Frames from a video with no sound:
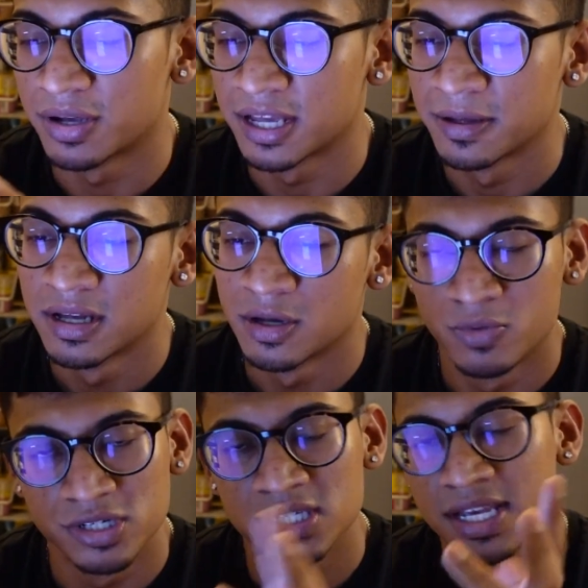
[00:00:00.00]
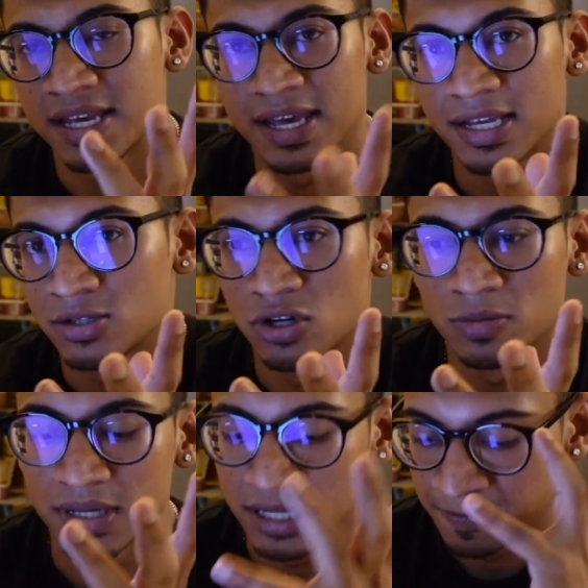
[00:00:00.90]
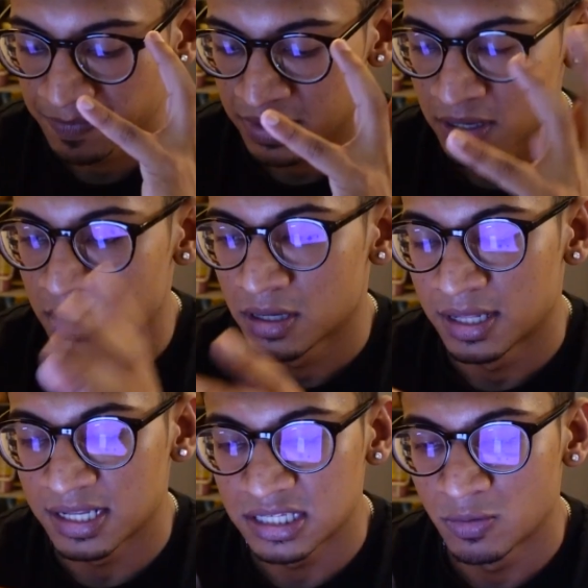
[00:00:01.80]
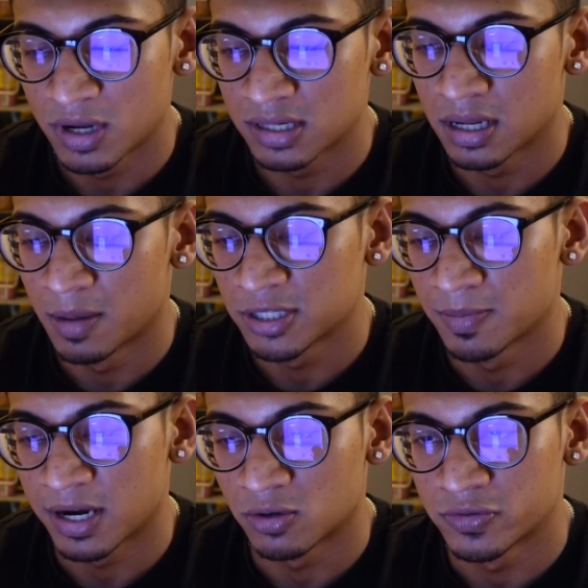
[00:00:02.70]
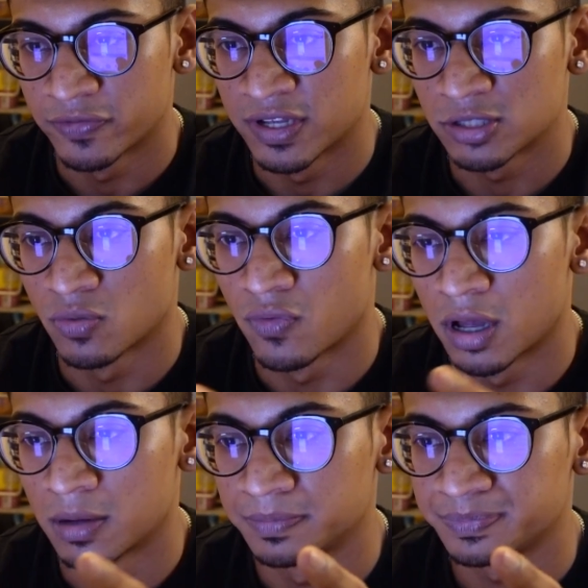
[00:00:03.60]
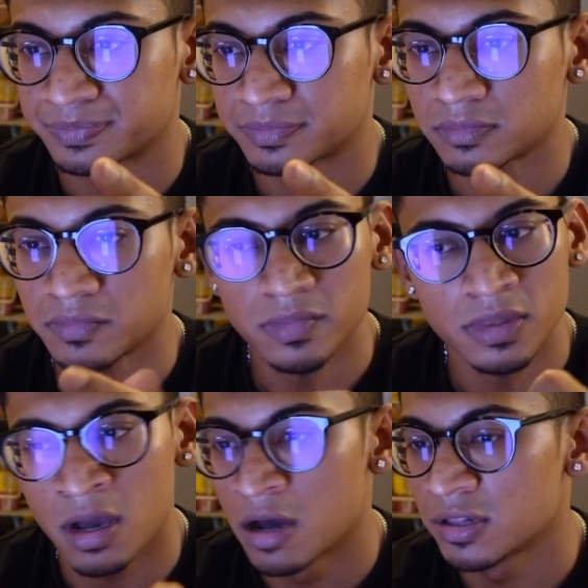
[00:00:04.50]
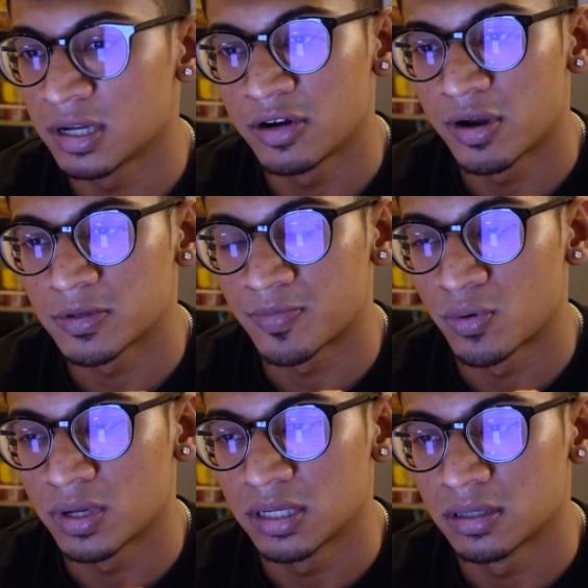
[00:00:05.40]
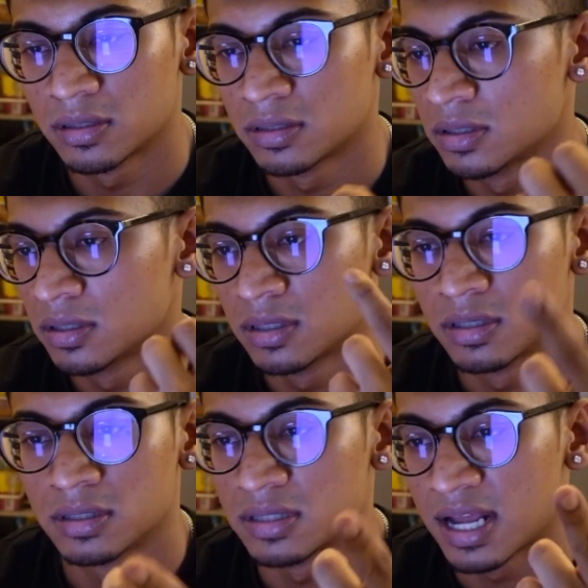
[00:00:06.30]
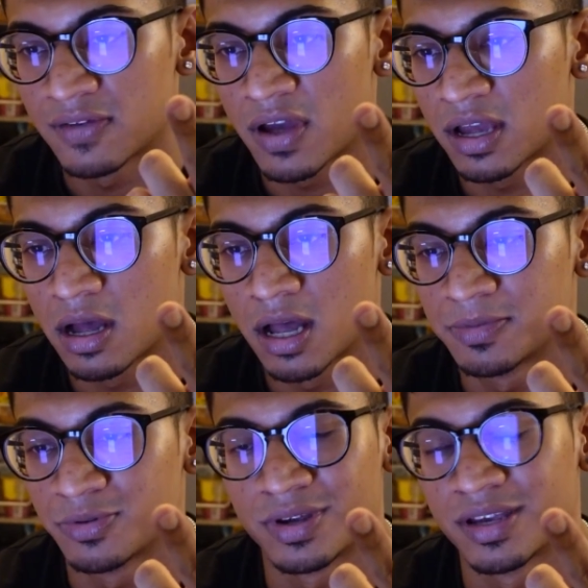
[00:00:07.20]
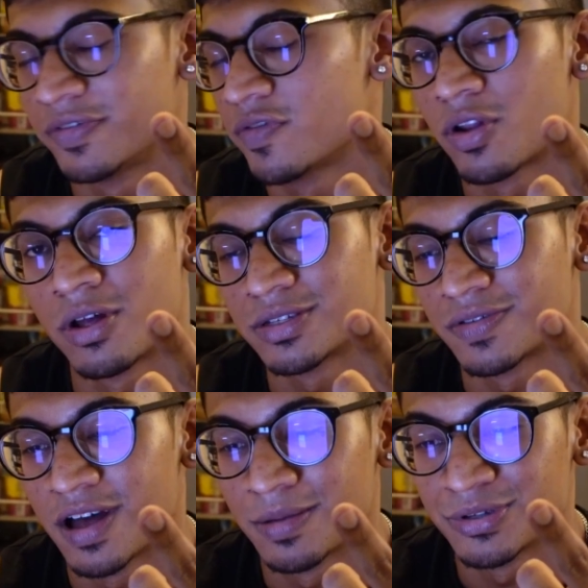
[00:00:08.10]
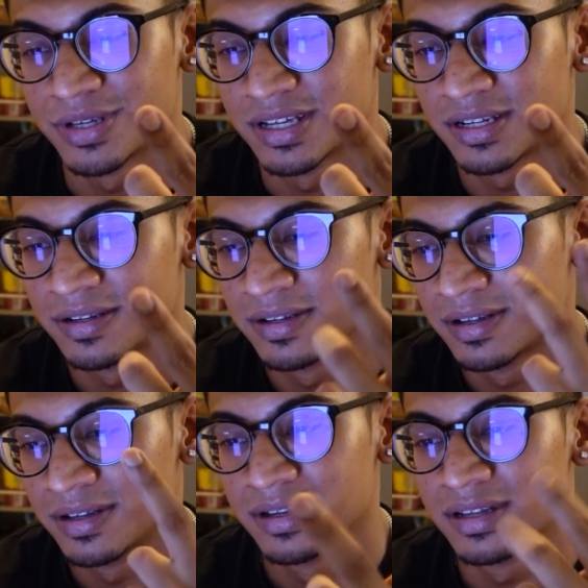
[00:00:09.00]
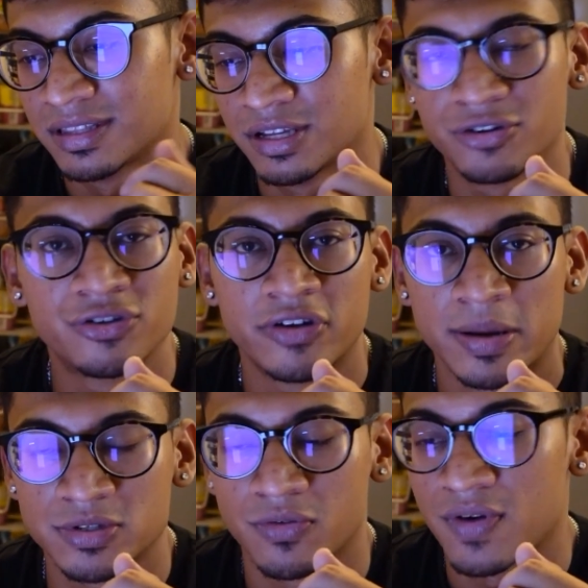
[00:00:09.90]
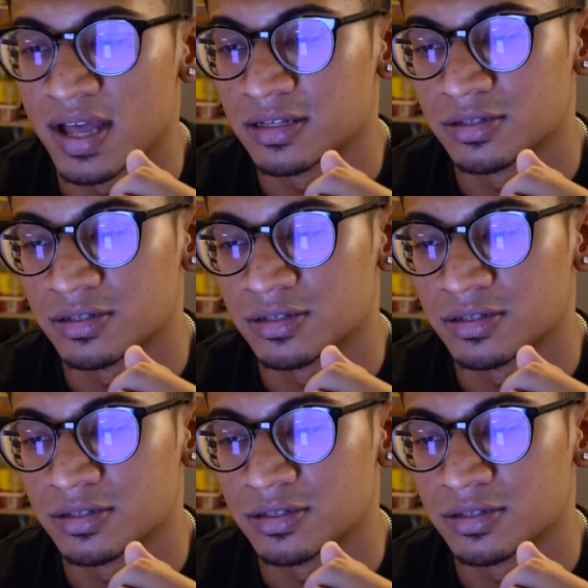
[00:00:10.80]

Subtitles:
Okay, which is aka is gonna be, let's see how much macros we hit so far. 130 grams of protein, 95 carbs. Okay, we've got lots of carbs to hit. 33 grams of fat.